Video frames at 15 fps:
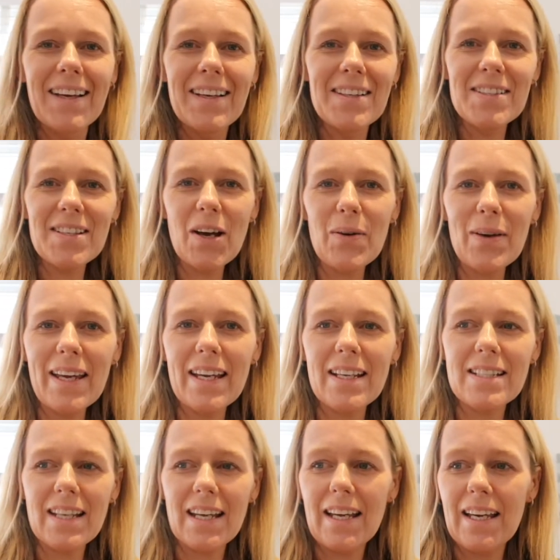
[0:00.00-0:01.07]
So
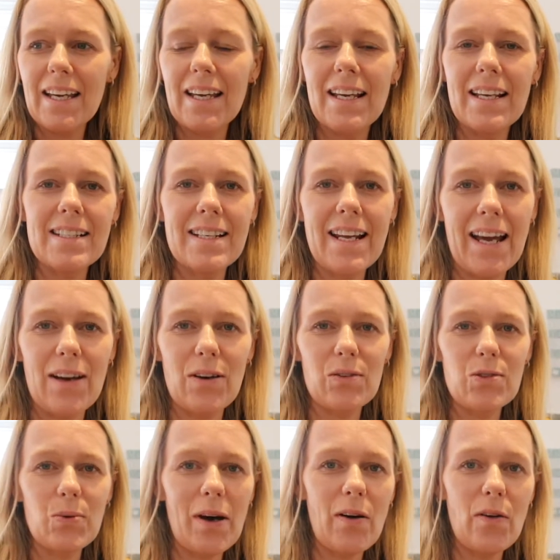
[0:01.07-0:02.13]
it is now
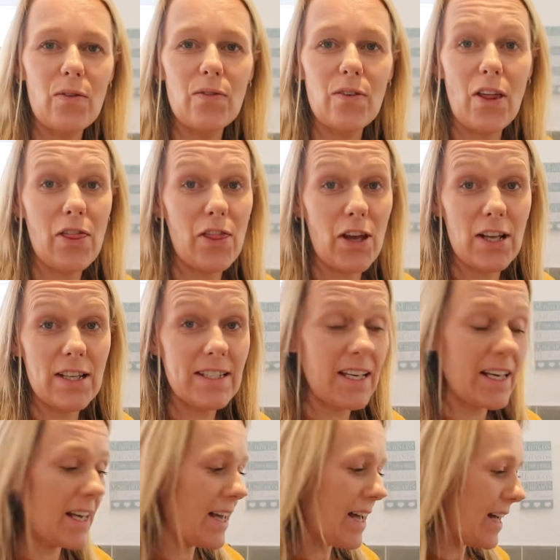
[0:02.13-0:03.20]

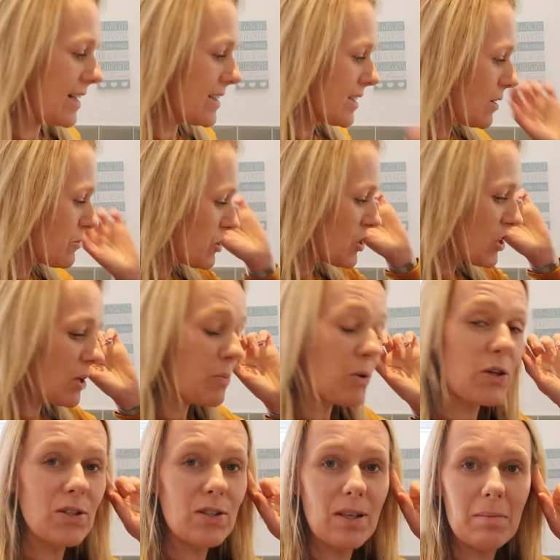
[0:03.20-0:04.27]
12:30 and I'm just going to
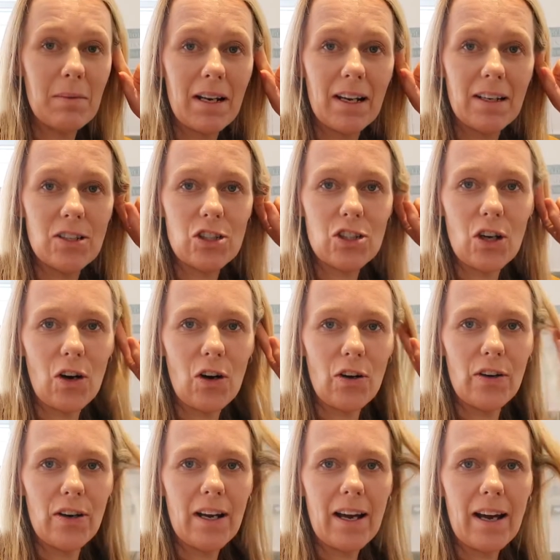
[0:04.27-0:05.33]
put some lunch
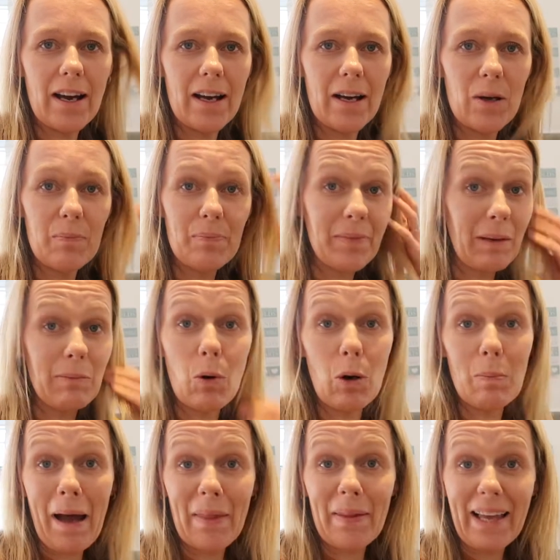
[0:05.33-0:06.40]
on. I'm all
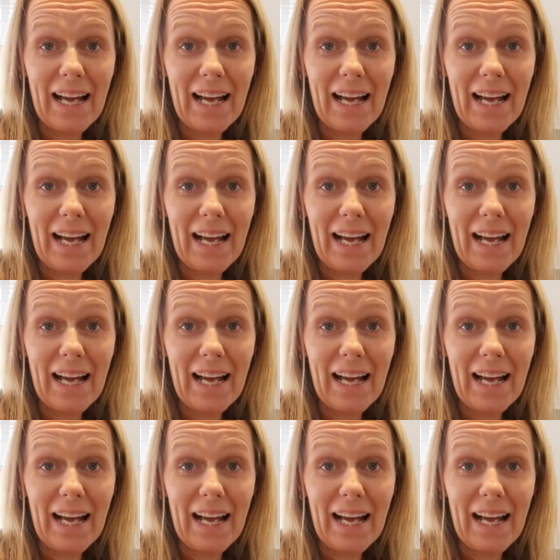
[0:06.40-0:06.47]
about the